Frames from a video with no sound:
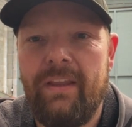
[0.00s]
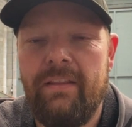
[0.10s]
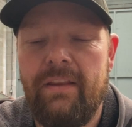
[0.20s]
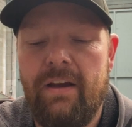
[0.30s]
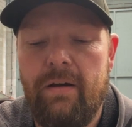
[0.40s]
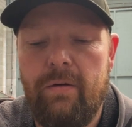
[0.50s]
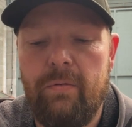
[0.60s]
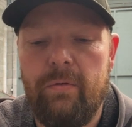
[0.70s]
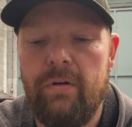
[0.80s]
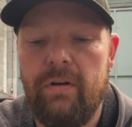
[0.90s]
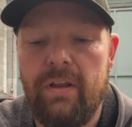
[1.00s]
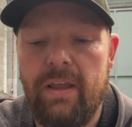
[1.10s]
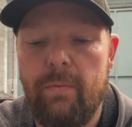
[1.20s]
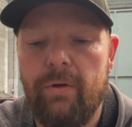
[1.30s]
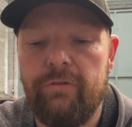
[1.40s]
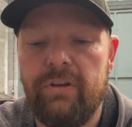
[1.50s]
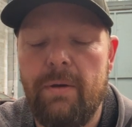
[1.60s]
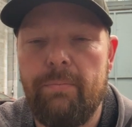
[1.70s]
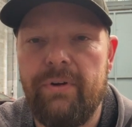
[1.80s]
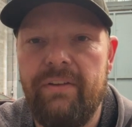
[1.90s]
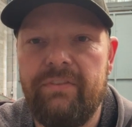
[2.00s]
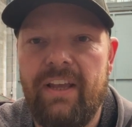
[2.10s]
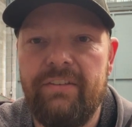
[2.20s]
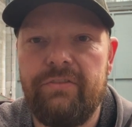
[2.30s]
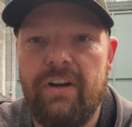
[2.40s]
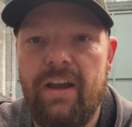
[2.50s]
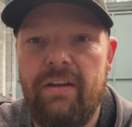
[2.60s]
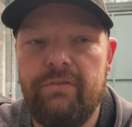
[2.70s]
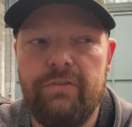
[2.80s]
Now, it was only a brief test drive,